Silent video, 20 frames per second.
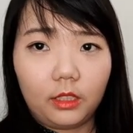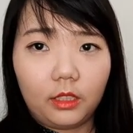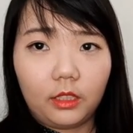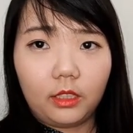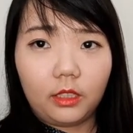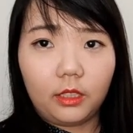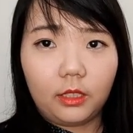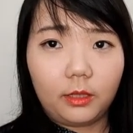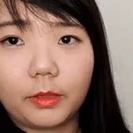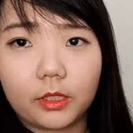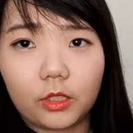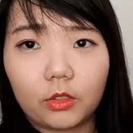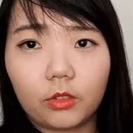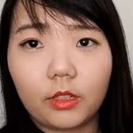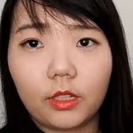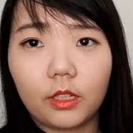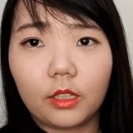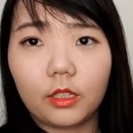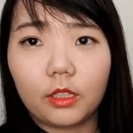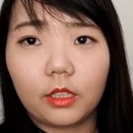the
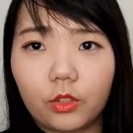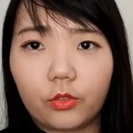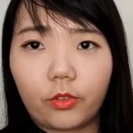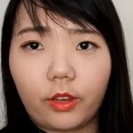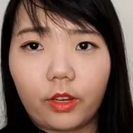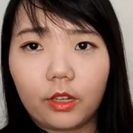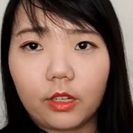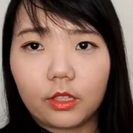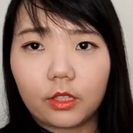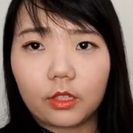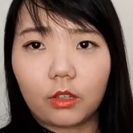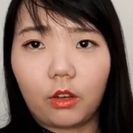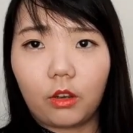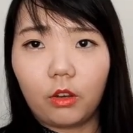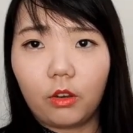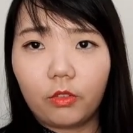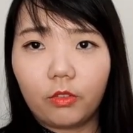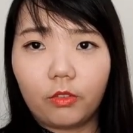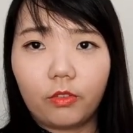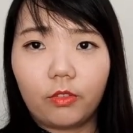material is very
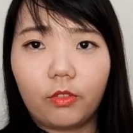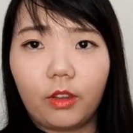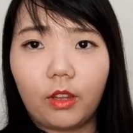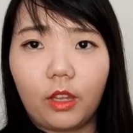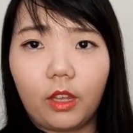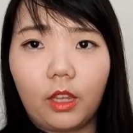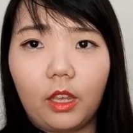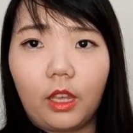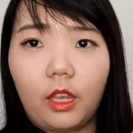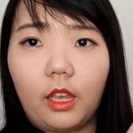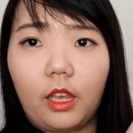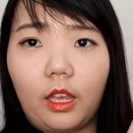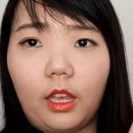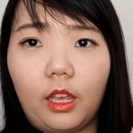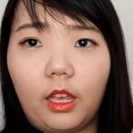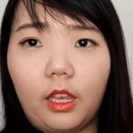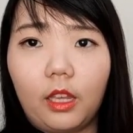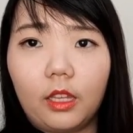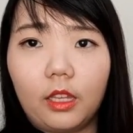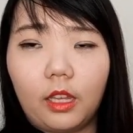soft
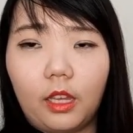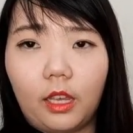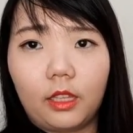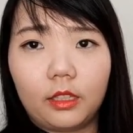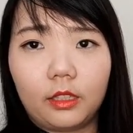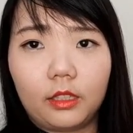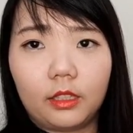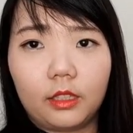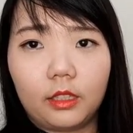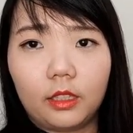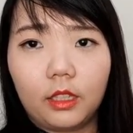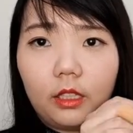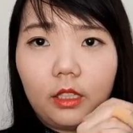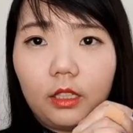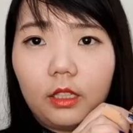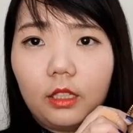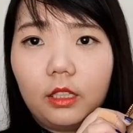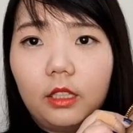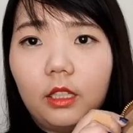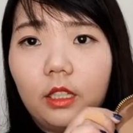and
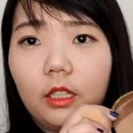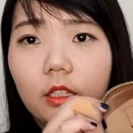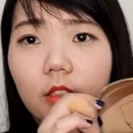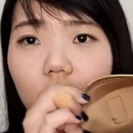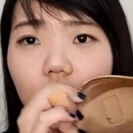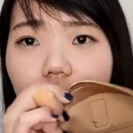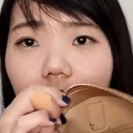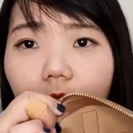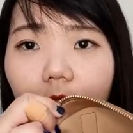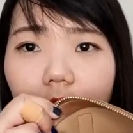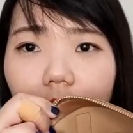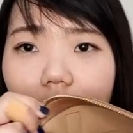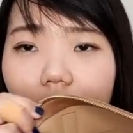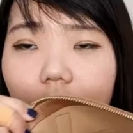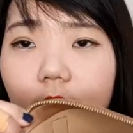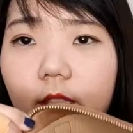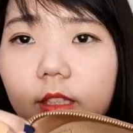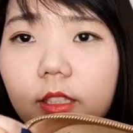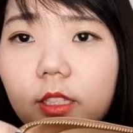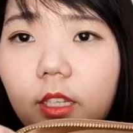the inner side
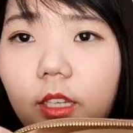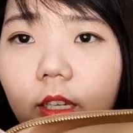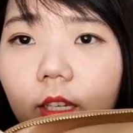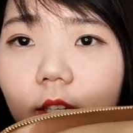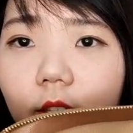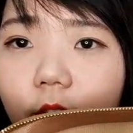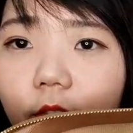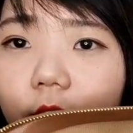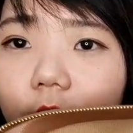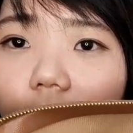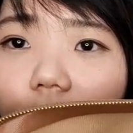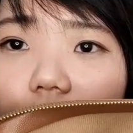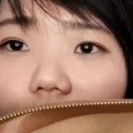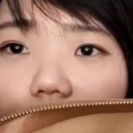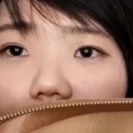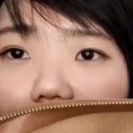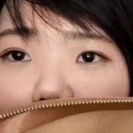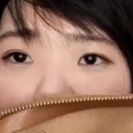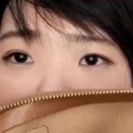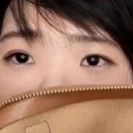is a
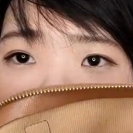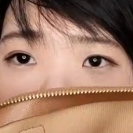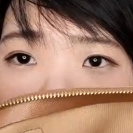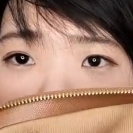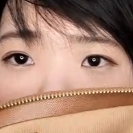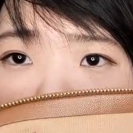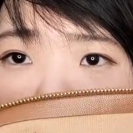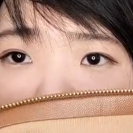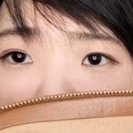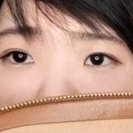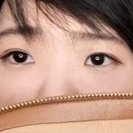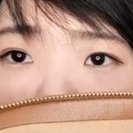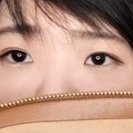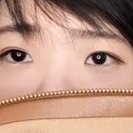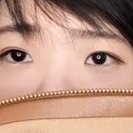velvety fabric.